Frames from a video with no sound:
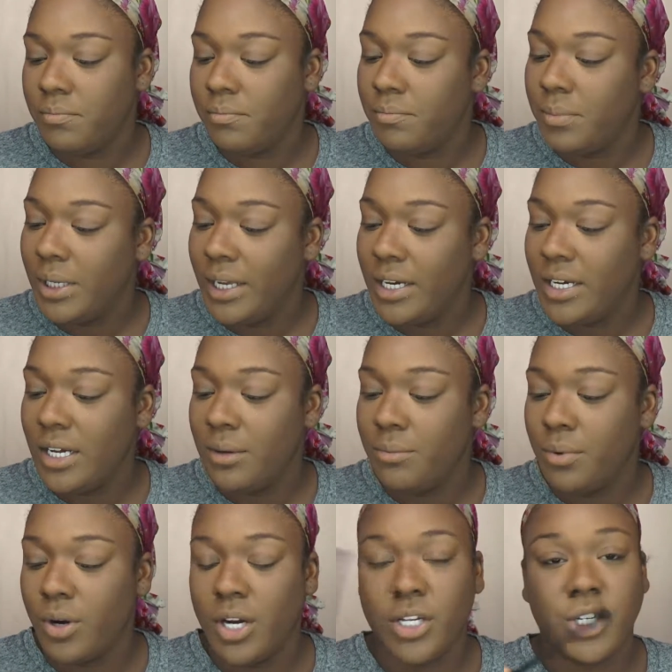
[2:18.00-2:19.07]
blending
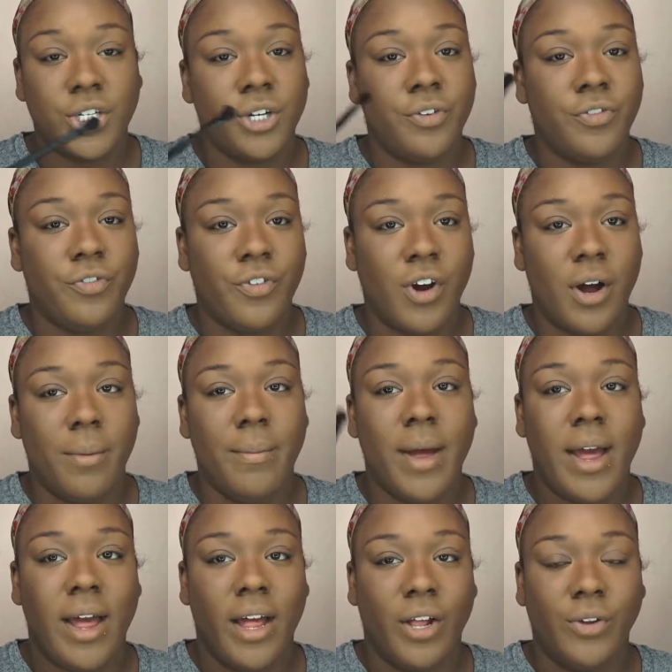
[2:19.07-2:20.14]
brush from
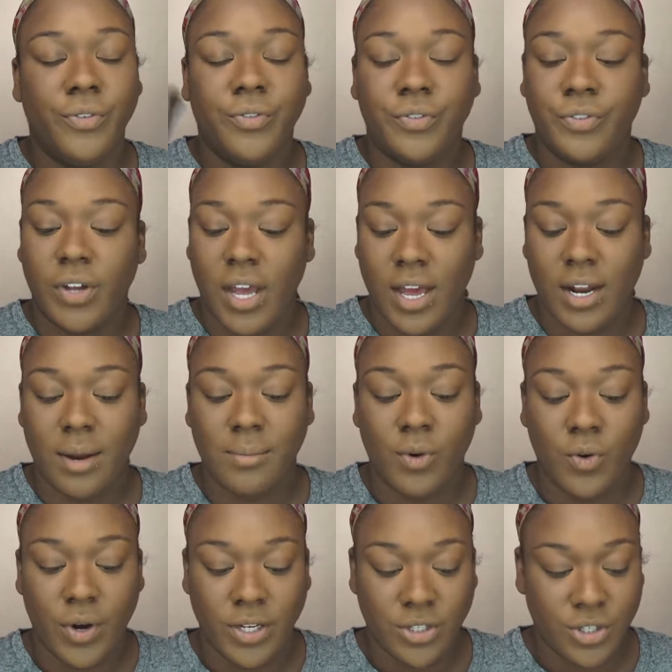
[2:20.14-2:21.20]
e.l.f. and I'm
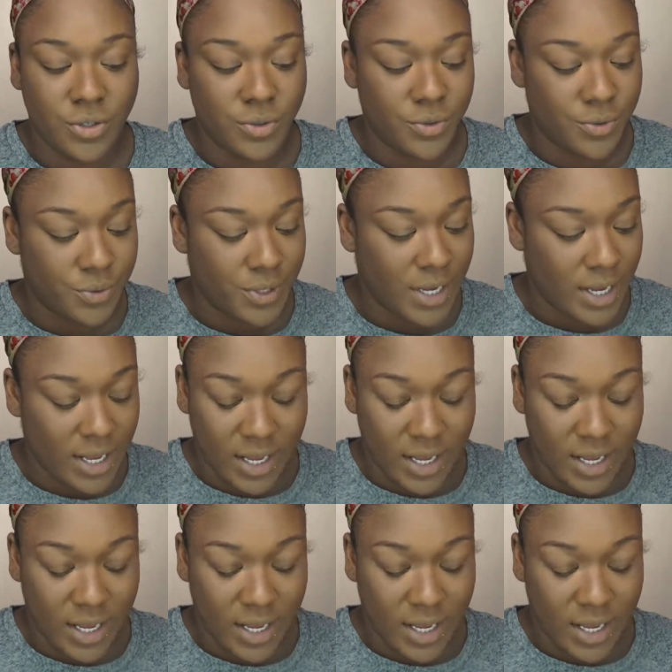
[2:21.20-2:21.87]
going to